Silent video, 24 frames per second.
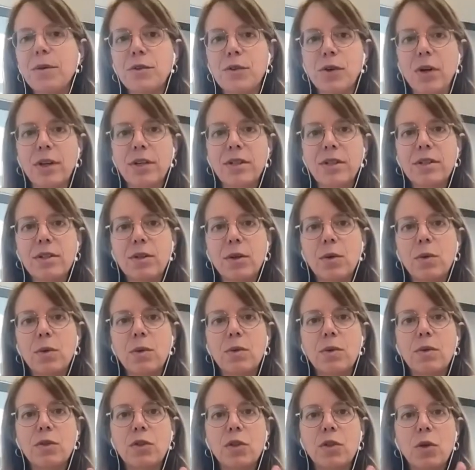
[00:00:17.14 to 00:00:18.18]
with trust.
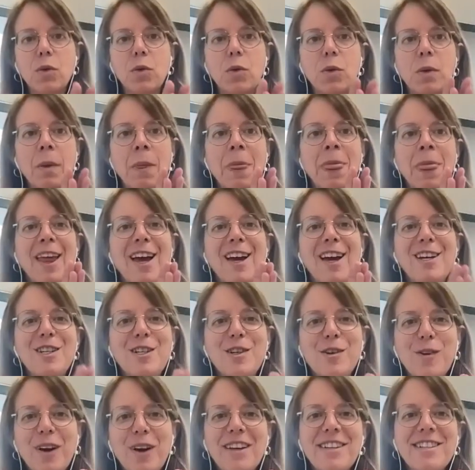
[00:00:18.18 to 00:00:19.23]
So so
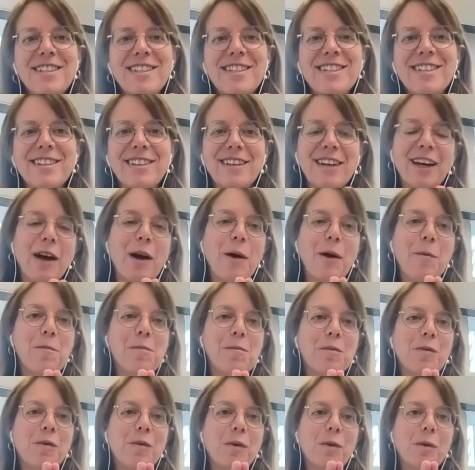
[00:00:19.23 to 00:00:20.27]
trust
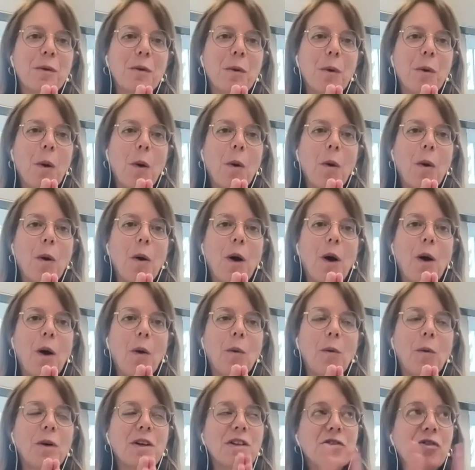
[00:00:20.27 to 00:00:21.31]
um,
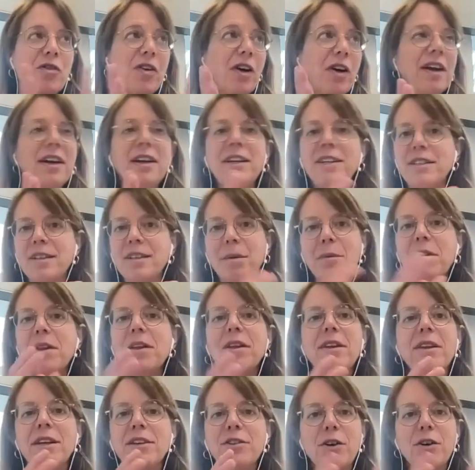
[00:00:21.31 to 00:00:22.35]
was fun, and some of
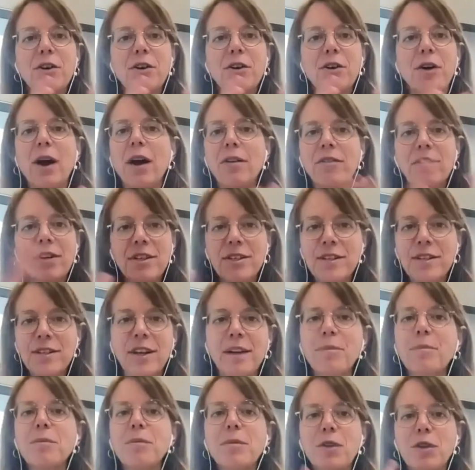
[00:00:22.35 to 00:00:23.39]
the things are obvious,
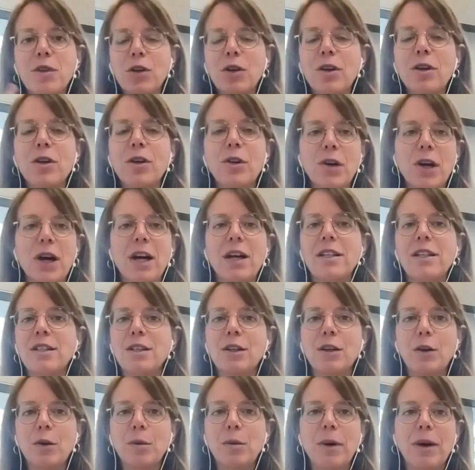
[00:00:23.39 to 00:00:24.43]
and I'm sure you
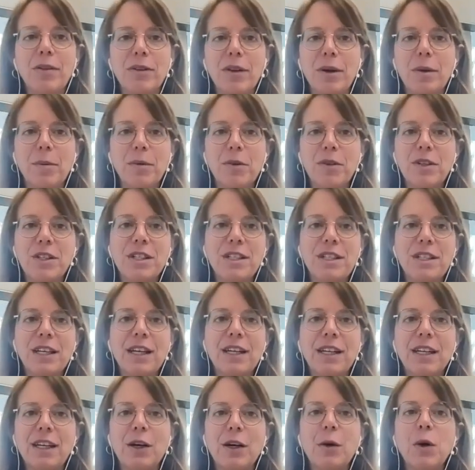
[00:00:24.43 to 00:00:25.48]
guys know about them. Which is
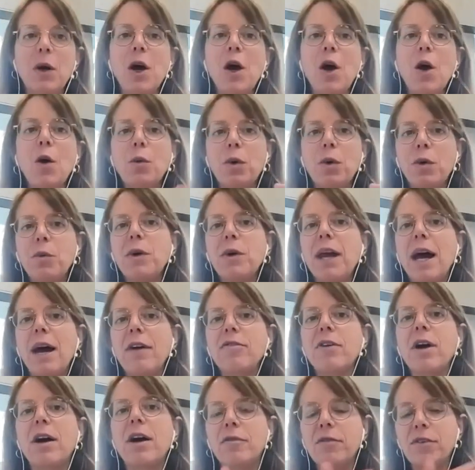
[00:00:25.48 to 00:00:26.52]
like you know we would
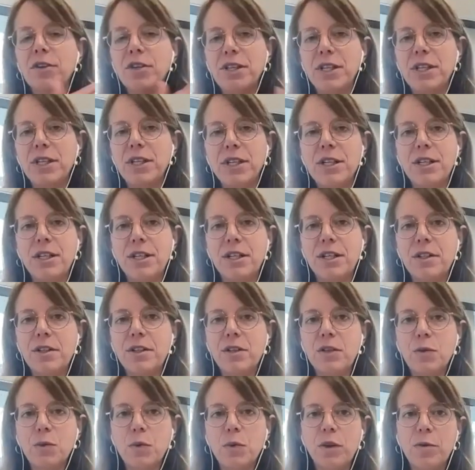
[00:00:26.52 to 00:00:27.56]
have
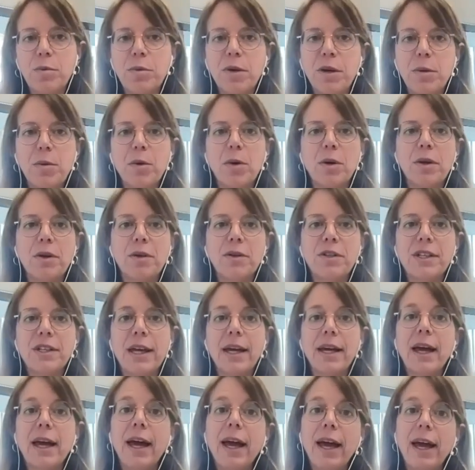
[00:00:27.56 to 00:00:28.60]
conversations with people and
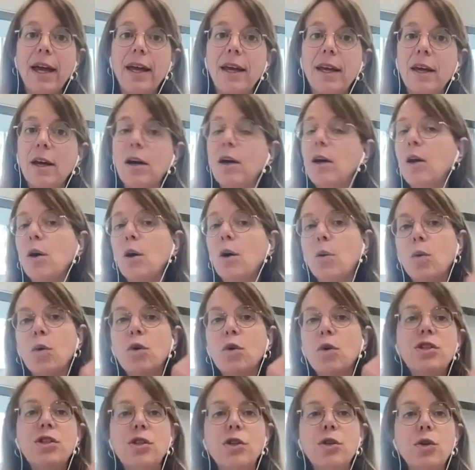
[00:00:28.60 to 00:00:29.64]
say, hey
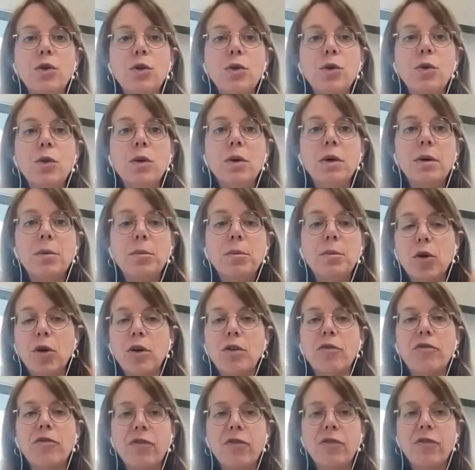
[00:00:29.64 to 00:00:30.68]
would you
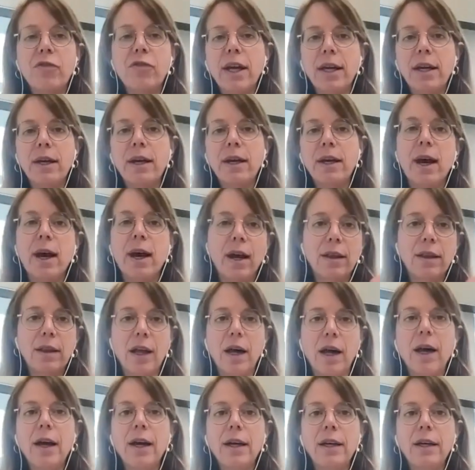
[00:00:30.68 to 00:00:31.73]
book freight
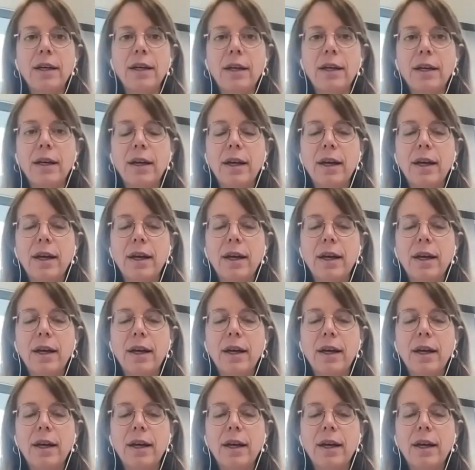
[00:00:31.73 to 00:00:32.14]
online?